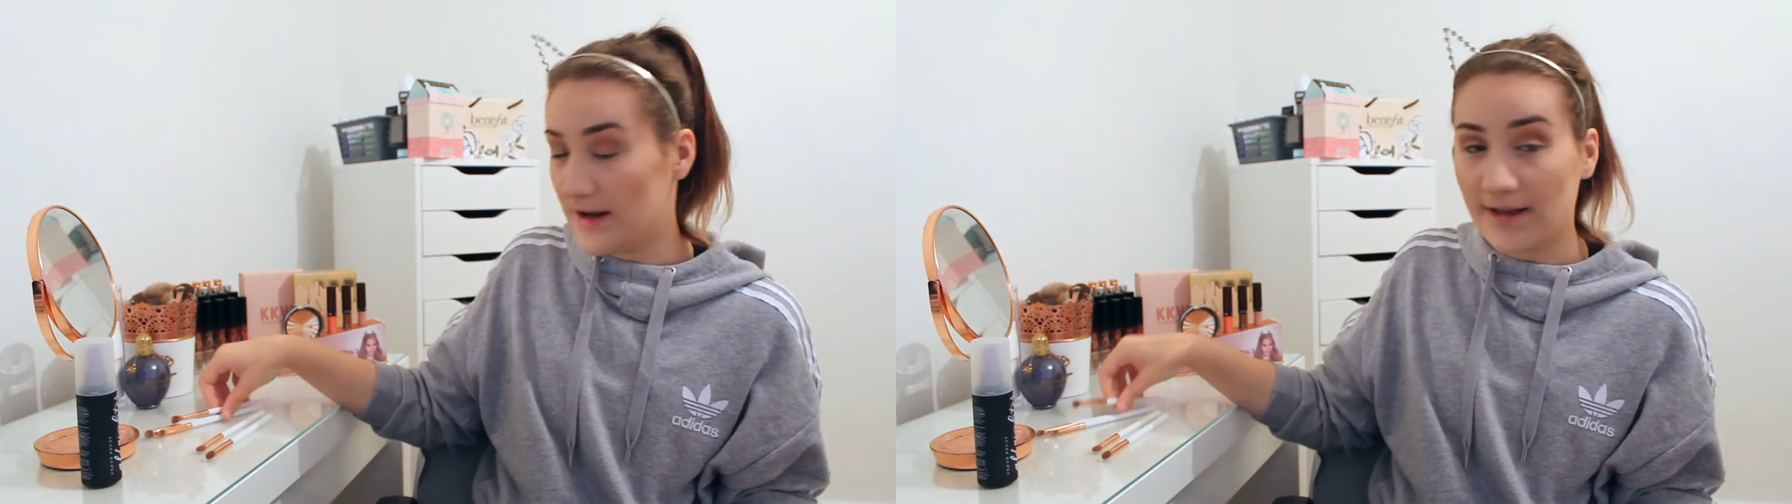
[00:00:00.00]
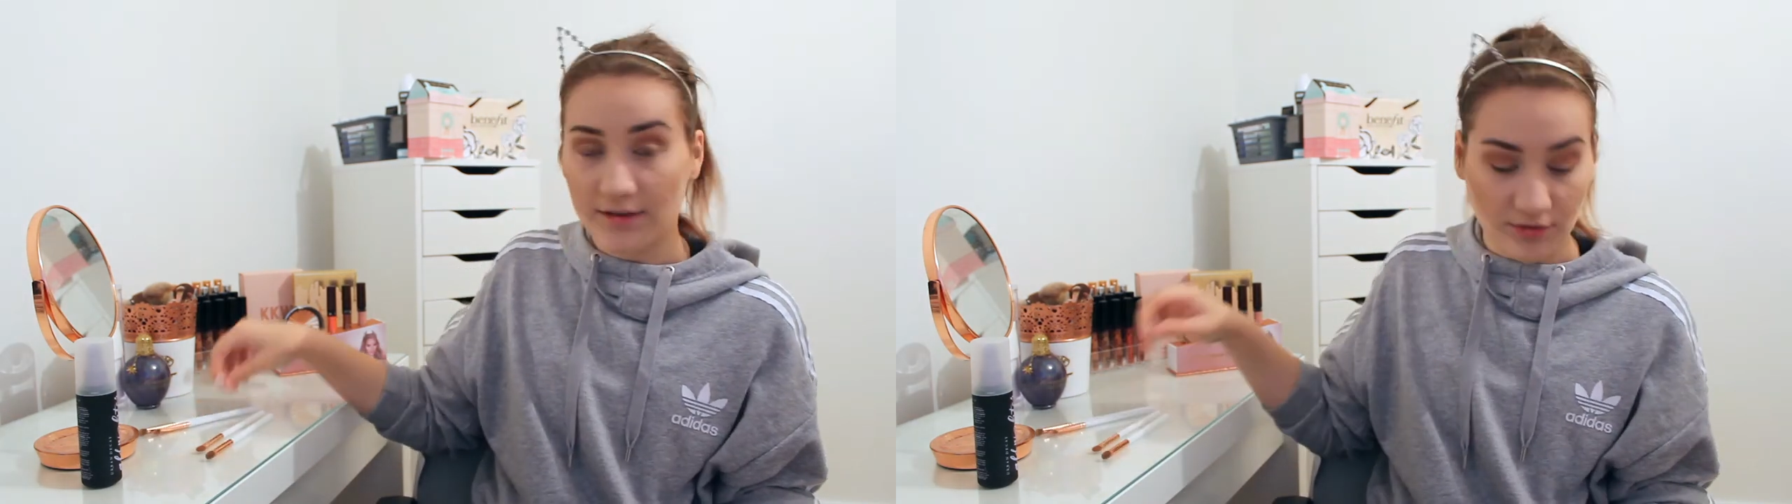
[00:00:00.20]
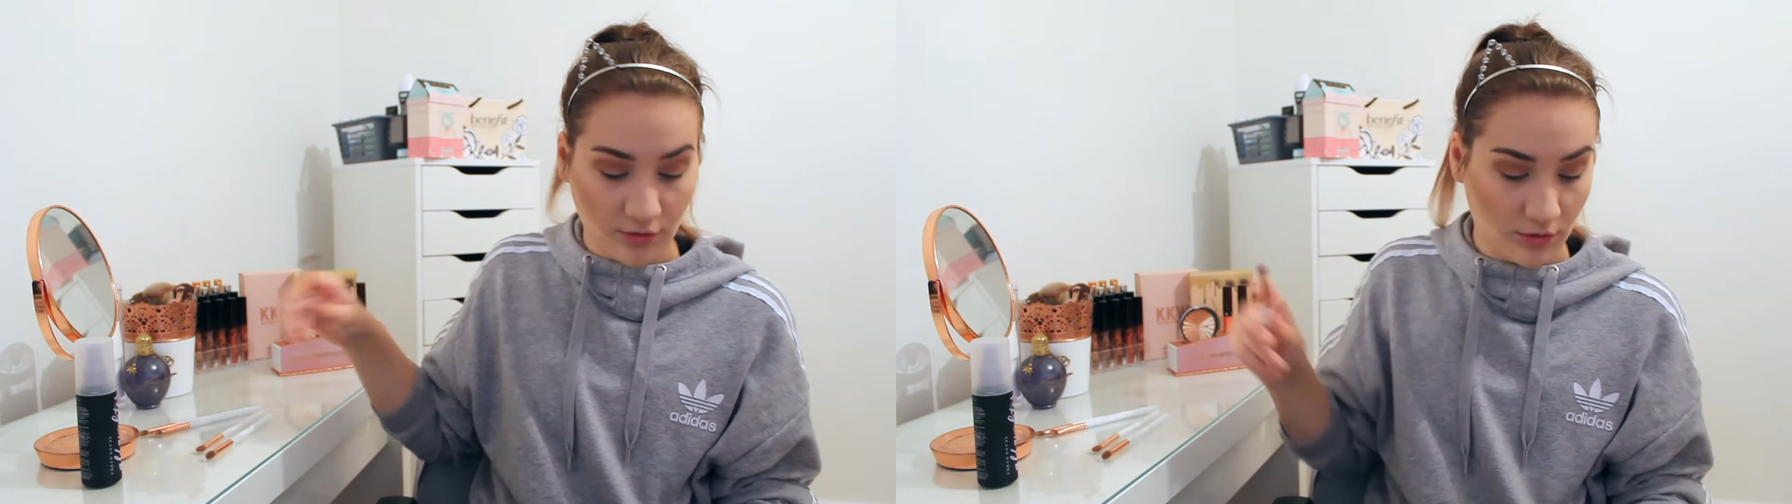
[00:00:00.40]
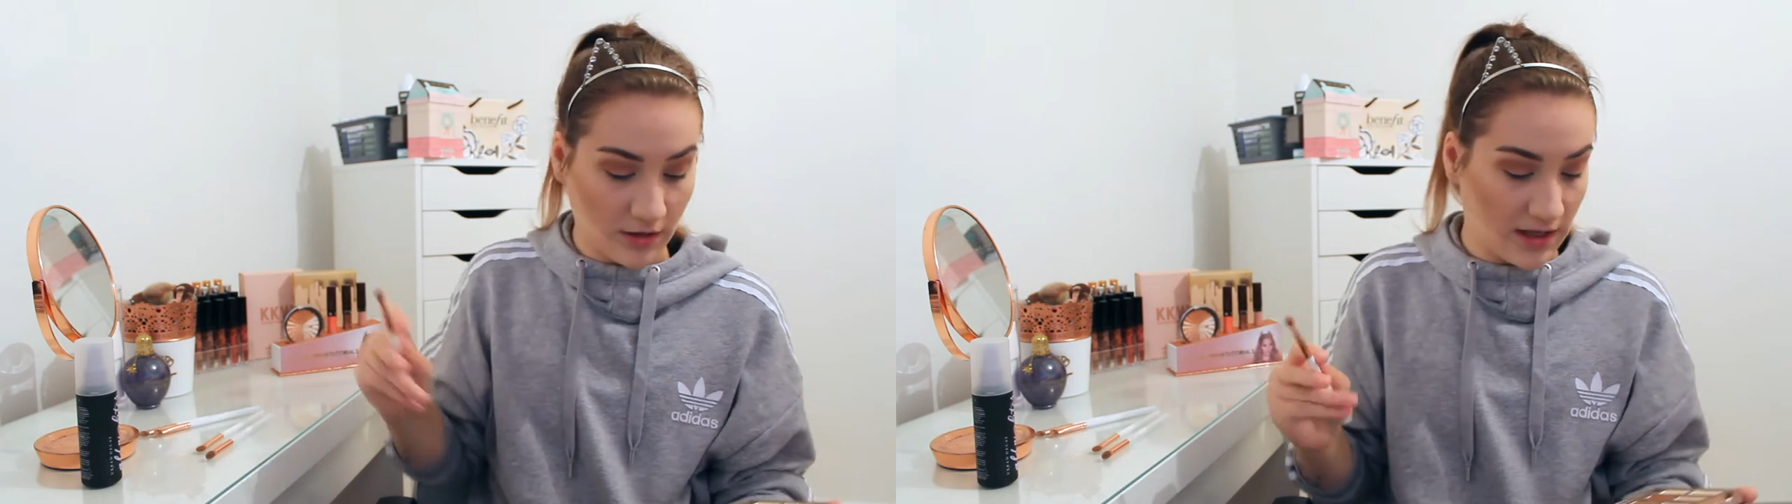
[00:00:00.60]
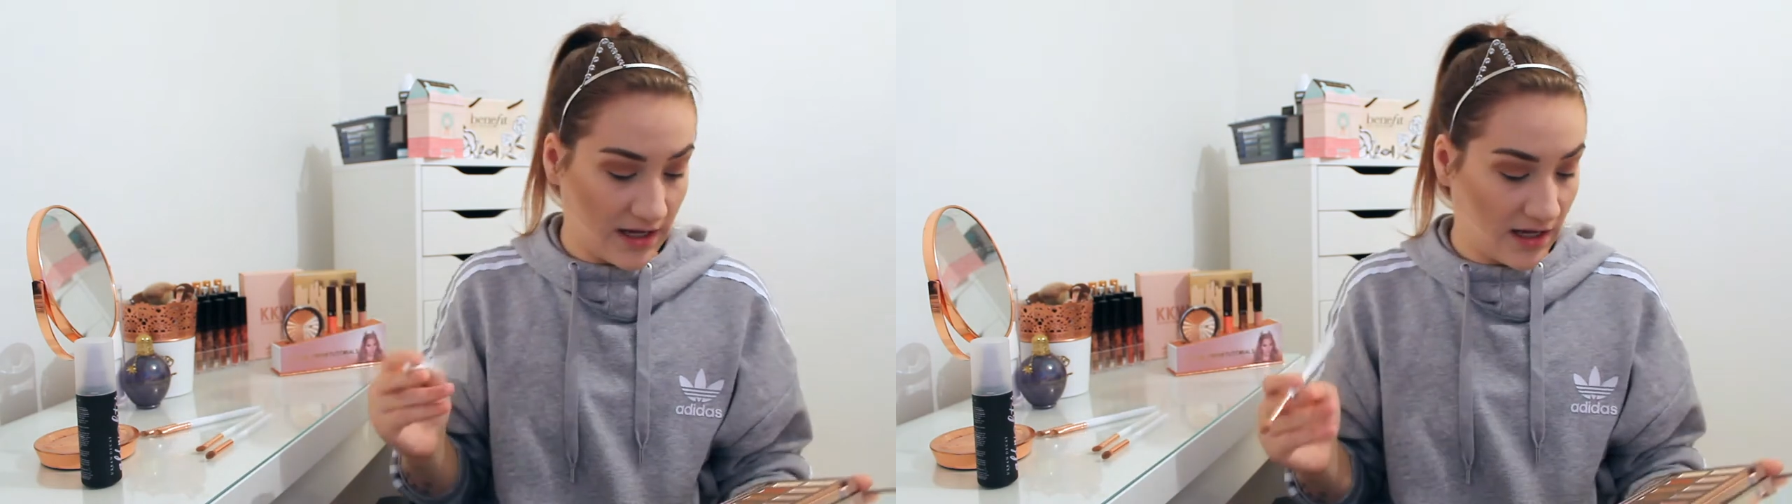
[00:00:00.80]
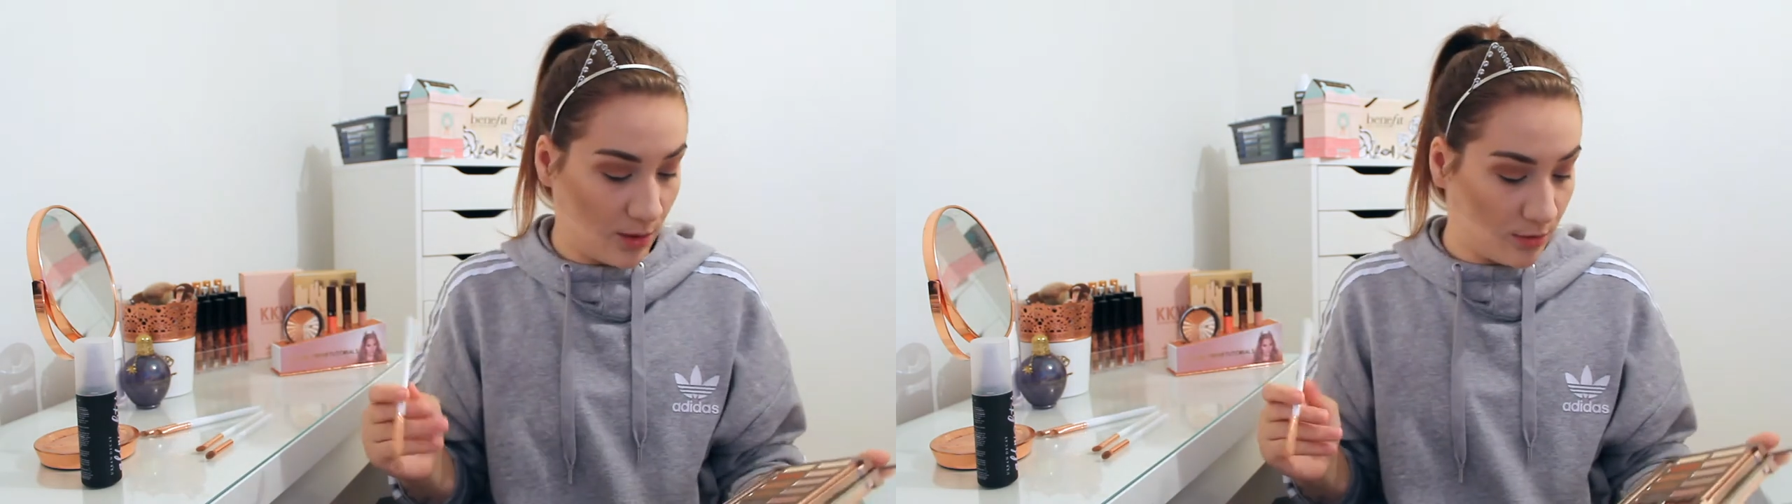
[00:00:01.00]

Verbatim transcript: next colour I